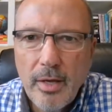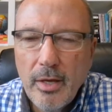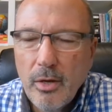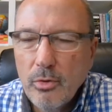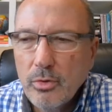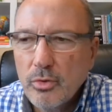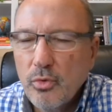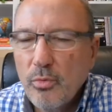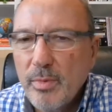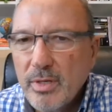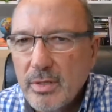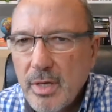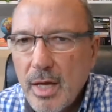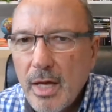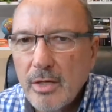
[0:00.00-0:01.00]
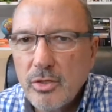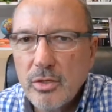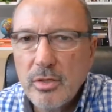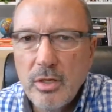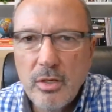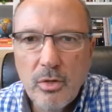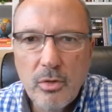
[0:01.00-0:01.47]
He goes through
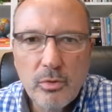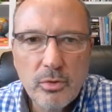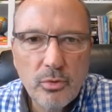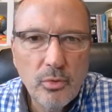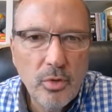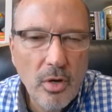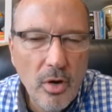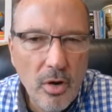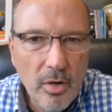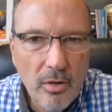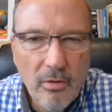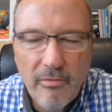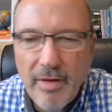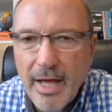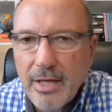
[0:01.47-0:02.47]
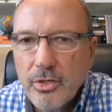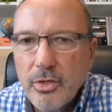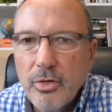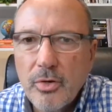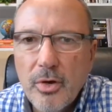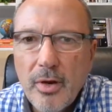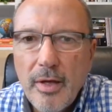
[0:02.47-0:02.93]
massages. He goes through
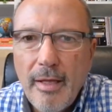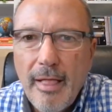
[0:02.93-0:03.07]
cardiovascular.